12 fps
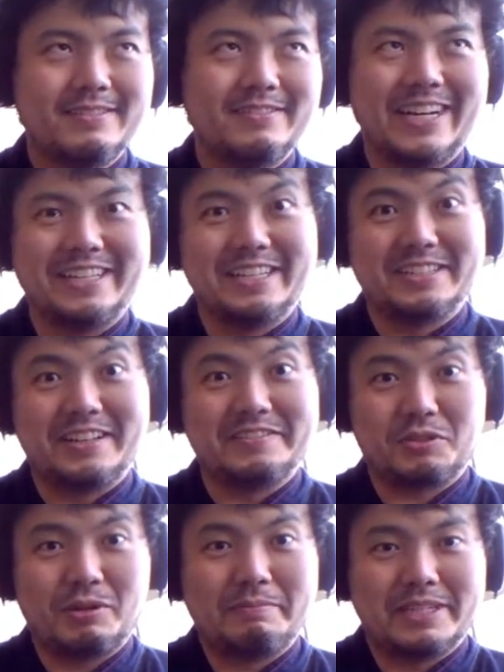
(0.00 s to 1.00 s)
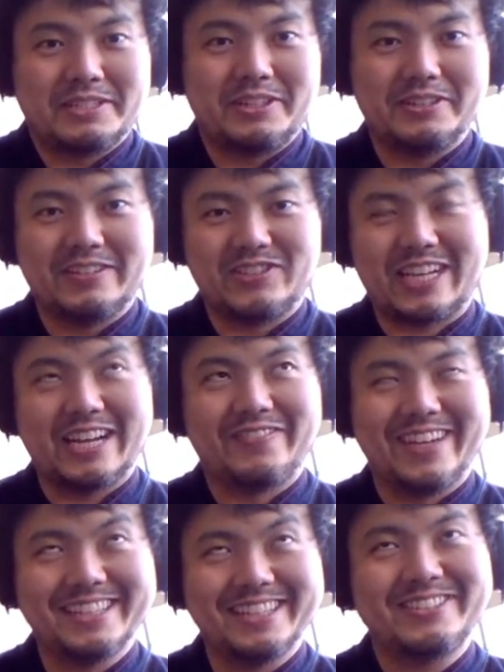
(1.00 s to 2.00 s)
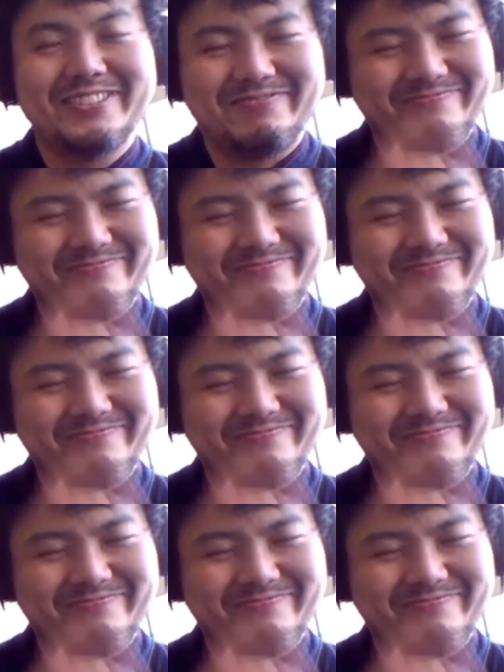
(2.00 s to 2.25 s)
Well, he does a lot of screaming, so it kind of fits.